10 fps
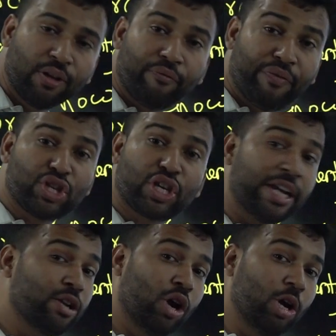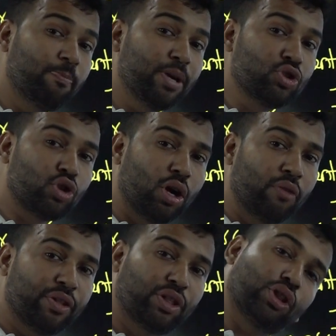which cannot be
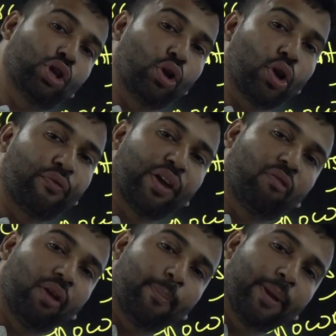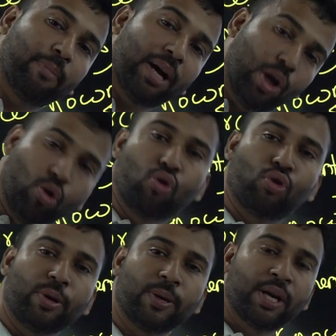solved with the theory of equilibrium
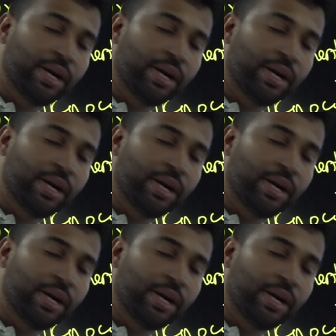alone,